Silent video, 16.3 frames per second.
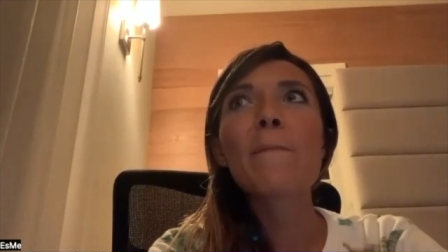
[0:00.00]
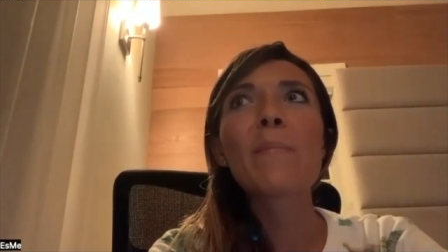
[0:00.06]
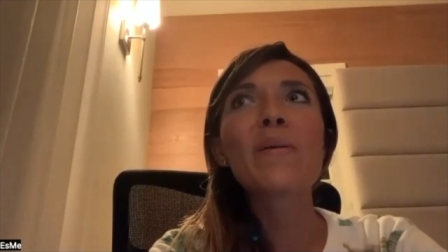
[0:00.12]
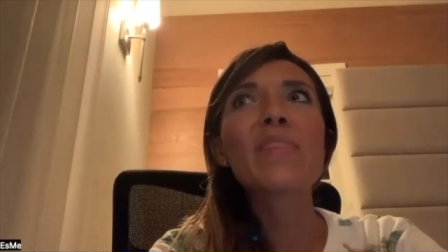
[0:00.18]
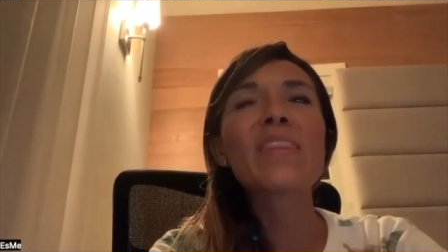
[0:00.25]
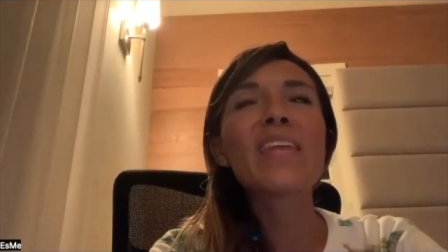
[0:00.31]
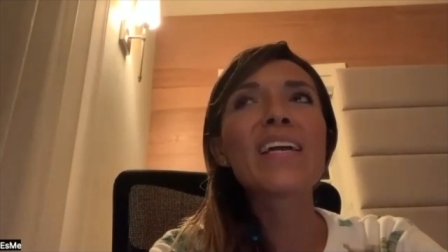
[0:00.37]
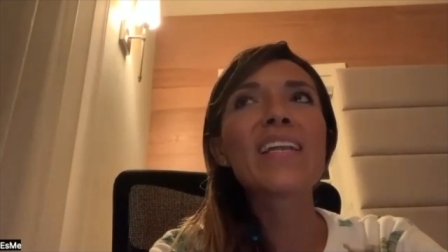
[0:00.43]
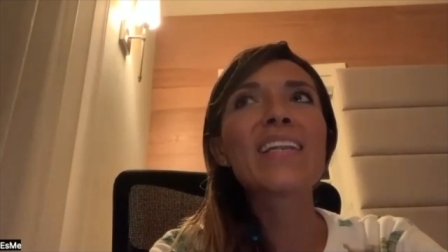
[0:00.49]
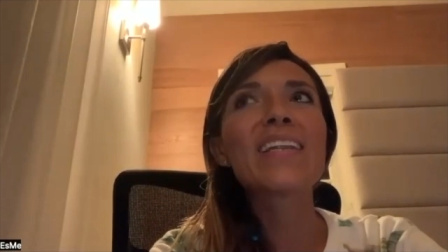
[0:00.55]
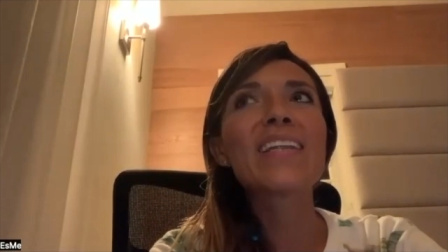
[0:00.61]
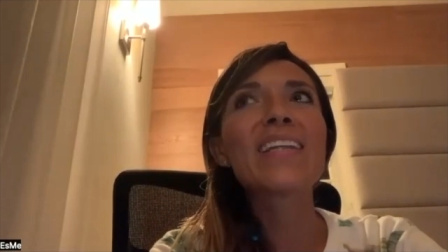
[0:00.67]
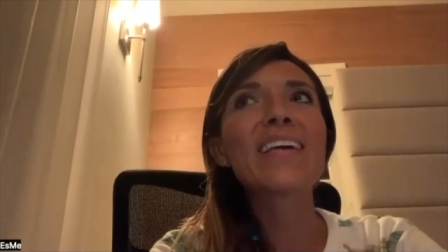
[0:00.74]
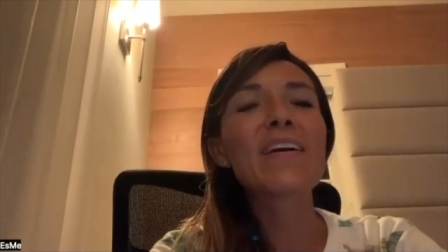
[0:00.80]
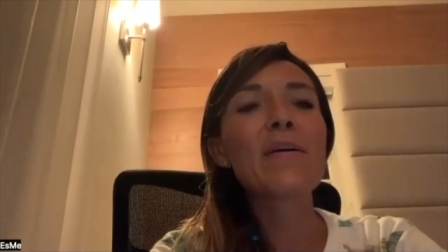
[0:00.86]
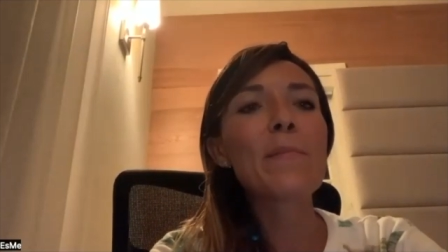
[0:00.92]
but then
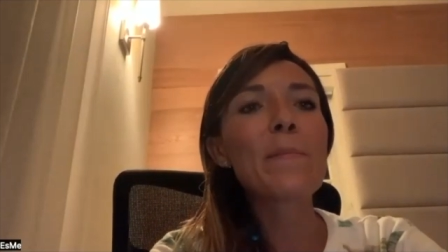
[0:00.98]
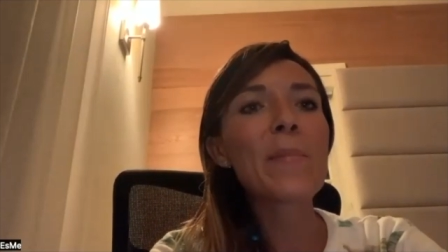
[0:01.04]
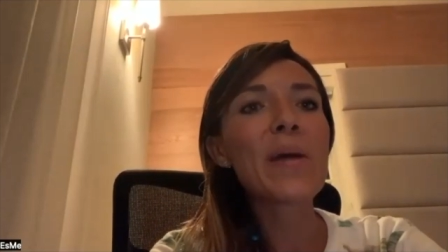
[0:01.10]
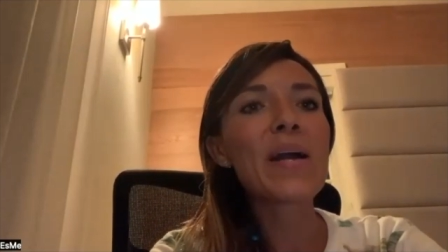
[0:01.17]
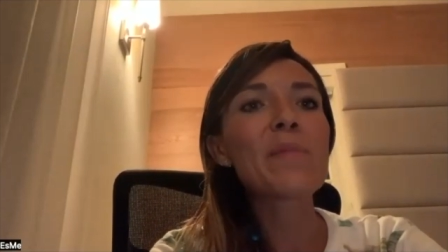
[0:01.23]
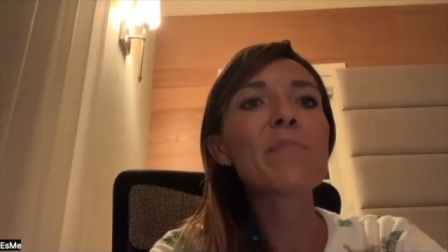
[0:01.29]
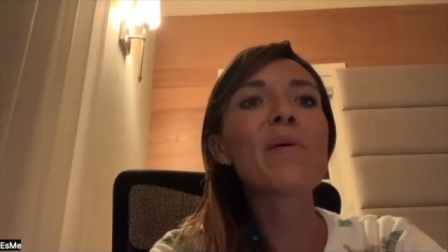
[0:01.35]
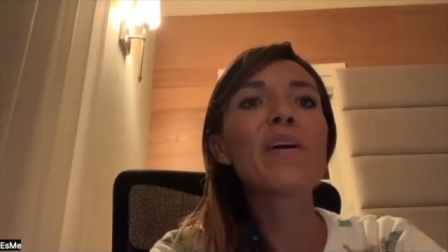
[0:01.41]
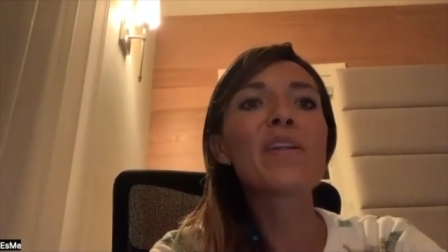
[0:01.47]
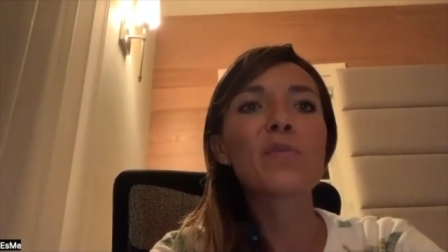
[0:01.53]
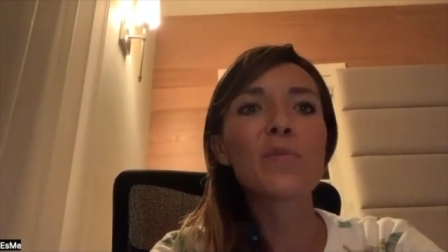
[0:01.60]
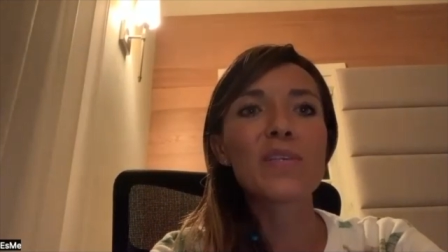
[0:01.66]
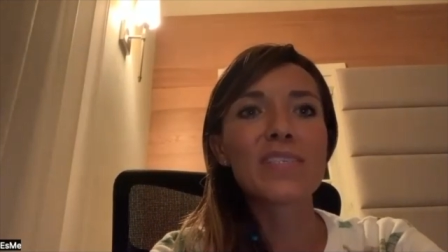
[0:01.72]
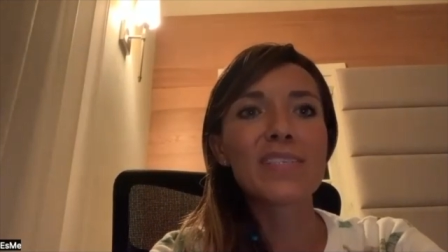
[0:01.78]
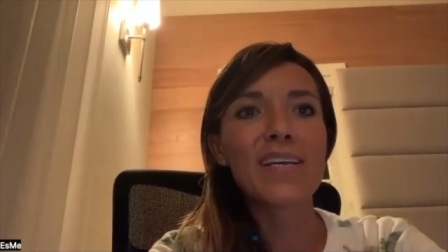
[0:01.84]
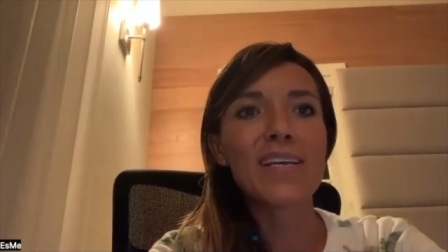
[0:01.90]
my body
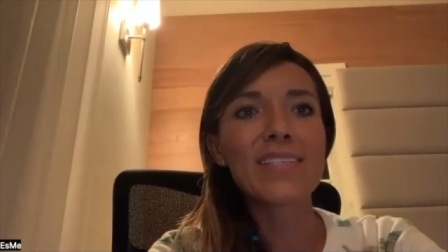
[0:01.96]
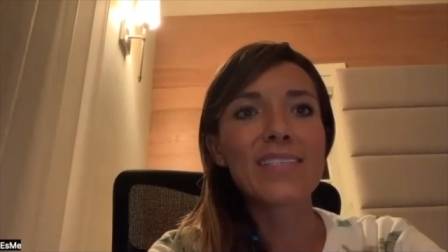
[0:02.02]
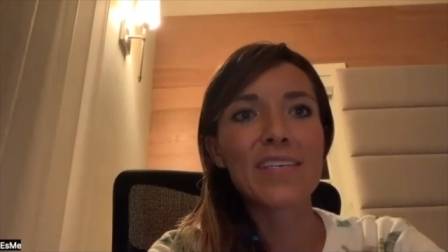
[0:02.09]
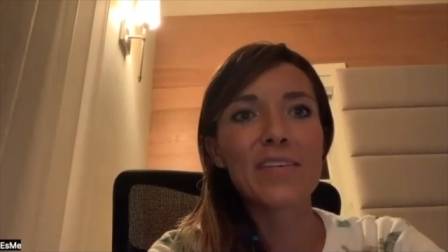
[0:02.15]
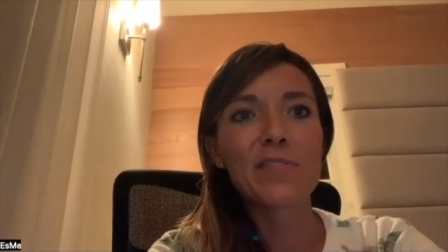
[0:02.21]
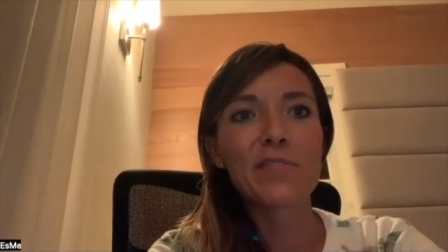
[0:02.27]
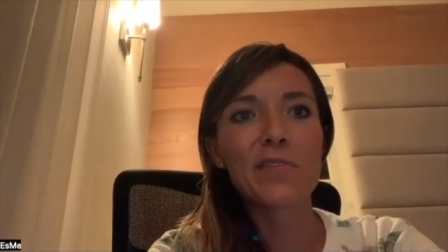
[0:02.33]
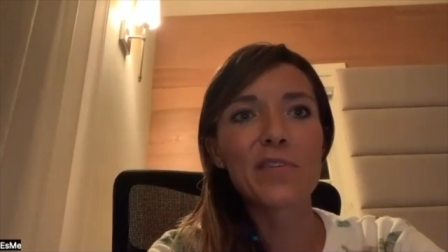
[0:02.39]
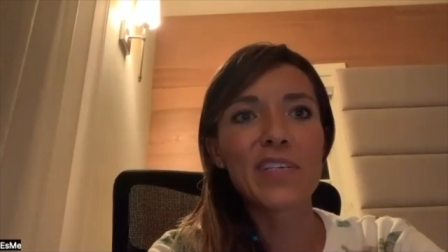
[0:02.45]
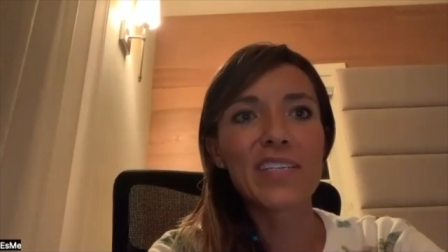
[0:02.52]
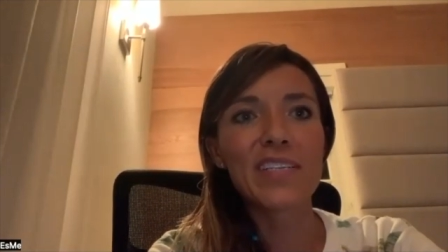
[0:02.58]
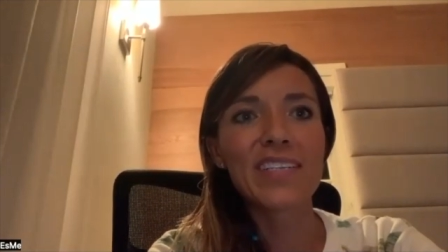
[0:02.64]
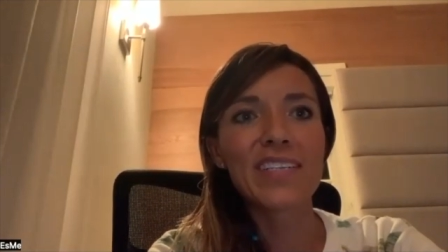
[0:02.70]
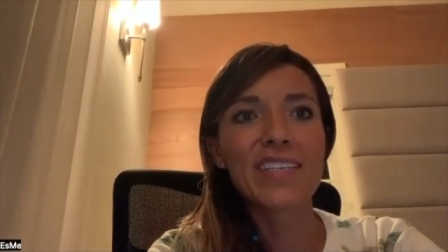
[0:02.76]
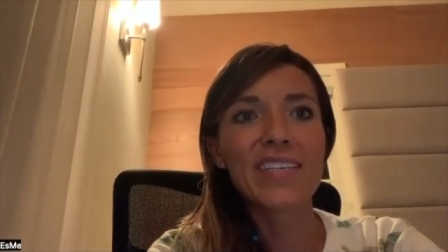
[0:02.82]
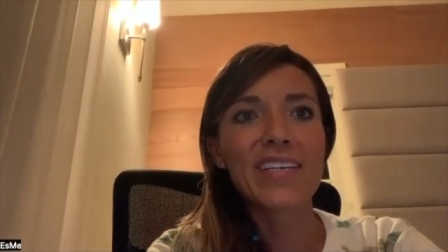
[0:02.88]
was asking for it.